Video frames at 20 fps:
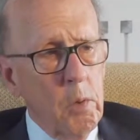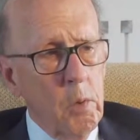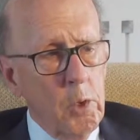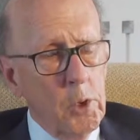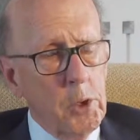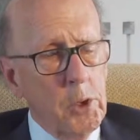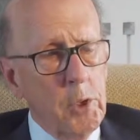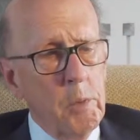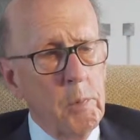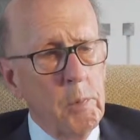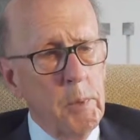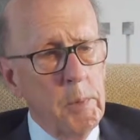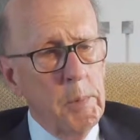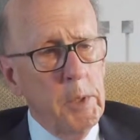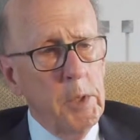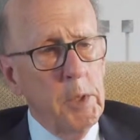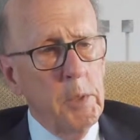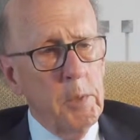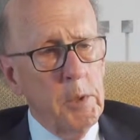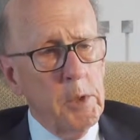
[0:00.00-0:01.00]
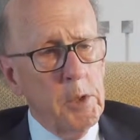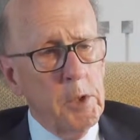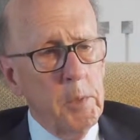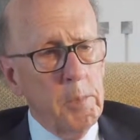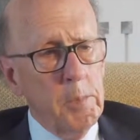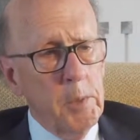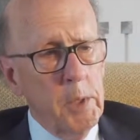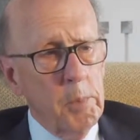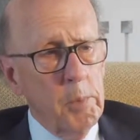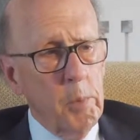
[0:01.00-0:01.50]
Or shouldn't we be doing
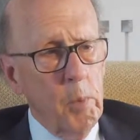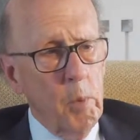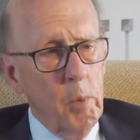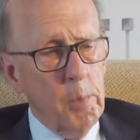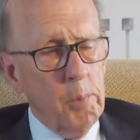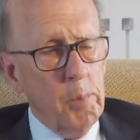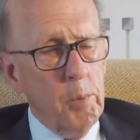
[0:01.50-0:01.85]
something more